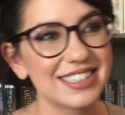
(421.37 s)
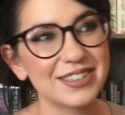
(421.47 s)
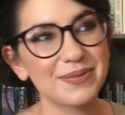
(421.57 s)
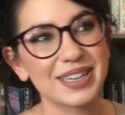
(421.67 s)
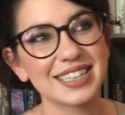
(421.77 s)
do
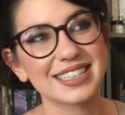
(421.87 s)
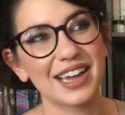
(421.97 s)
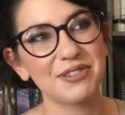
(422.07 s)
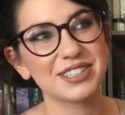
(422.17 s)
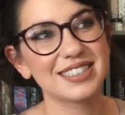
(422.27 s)
it because
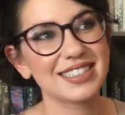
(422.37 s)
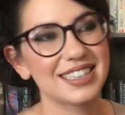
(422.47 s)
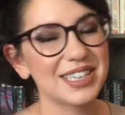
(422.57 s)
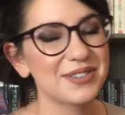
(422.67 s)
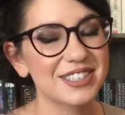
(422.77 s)
I was,
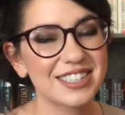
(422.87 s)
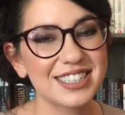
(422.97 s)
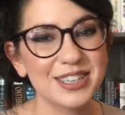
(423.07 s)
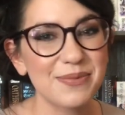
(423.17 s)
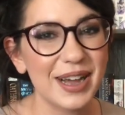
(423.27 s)
it was just
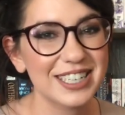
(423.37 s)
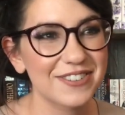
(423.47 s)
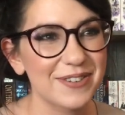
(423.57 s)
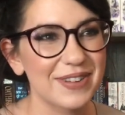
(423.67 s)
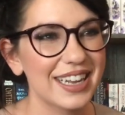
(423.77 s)
too much
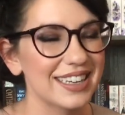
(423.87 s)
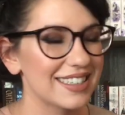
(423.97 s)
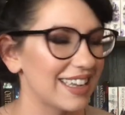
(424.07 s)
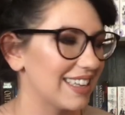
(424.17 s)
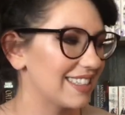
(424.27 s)
for me, and,
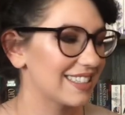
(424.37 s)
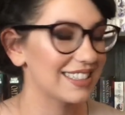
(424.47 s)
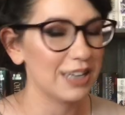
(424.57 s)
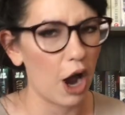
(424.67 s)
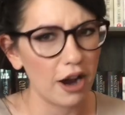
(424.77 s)
and it's
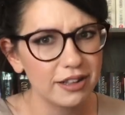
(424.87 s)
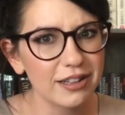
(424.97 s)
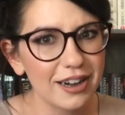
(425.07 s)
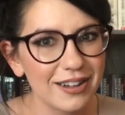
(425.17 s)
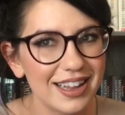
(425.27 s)
uh,
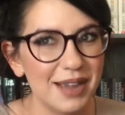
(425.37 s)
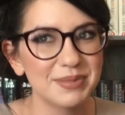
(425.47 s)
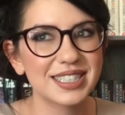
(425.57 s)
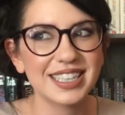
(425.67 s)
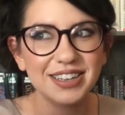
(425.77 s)
clearly I'm
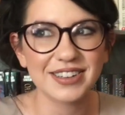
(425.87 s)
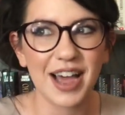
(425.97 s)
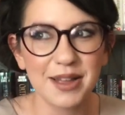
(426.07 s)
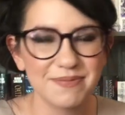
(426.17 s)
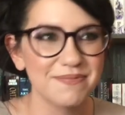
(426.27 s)
still
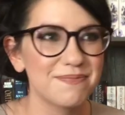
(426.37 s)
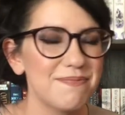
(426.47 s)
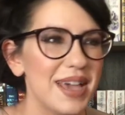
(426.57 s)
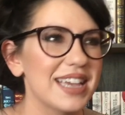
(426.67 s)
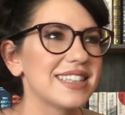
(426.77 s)
not
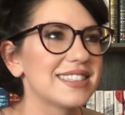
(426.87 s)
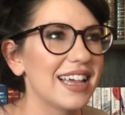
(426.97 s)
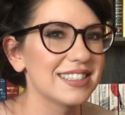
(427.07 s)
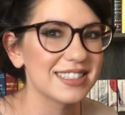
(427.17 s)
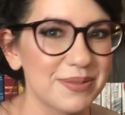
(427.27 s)
making
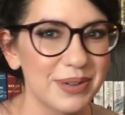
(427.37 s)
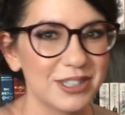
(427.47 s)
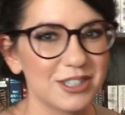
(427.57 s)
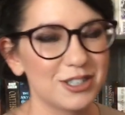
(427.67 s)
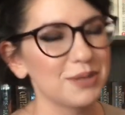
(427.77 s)
sense. It's a
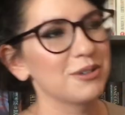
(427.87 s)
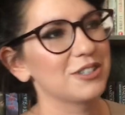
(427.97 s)
bunch of jibber